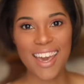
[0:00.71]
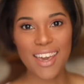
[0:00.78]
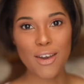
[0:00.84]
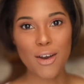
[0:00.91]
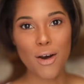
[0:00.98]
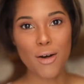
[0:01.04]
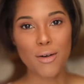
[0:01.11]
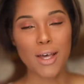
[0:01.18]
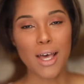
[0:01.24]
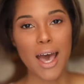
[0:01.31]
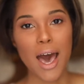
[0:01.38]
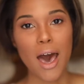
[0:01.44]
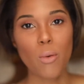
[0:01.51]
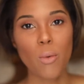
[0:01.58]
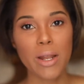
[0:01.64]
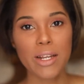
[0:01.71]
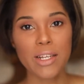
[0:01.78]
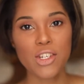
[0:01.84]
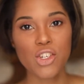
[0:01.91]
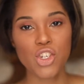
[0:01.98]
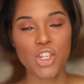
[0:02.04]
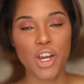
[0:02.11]
Hey y'all, I wanted
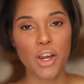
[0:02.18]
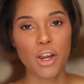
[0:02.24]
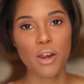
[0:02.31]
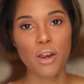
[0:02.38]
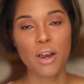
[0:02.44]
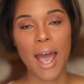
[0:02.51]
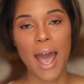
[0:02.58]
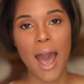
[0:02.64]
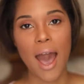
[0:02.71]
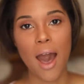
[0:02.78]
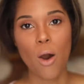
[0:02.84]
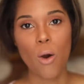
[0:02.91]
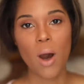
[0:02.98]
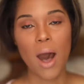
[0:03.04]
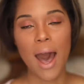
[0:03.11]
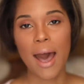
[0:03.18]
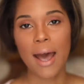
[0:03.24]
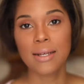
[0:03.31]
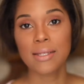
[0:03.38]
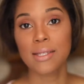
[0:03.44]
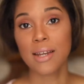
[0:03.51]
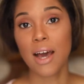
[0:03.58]
to share how
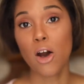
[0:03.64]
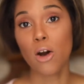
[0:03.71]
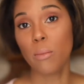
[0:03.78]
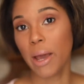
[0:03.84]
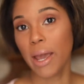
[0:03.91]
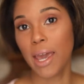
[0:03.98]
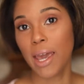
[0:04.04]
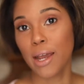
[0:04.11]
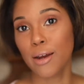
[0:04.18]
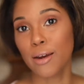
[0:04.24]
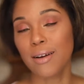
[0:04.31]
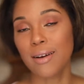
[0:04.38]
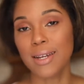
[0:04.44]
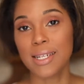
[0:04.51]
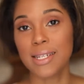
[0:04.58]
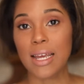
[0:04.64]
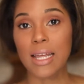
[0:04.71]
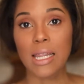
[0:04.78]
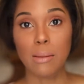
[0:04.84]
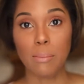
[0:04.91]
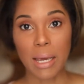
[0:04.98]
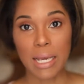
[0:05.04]
I style my hair on a
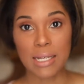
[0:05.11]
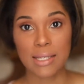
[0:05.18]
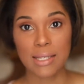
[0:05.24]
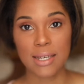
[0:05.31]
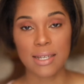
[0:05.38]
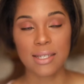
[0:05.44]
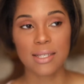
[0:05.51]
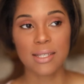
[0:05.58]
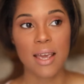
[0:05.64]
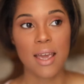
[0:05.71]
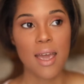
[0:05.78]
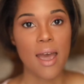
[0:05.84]
daily basis.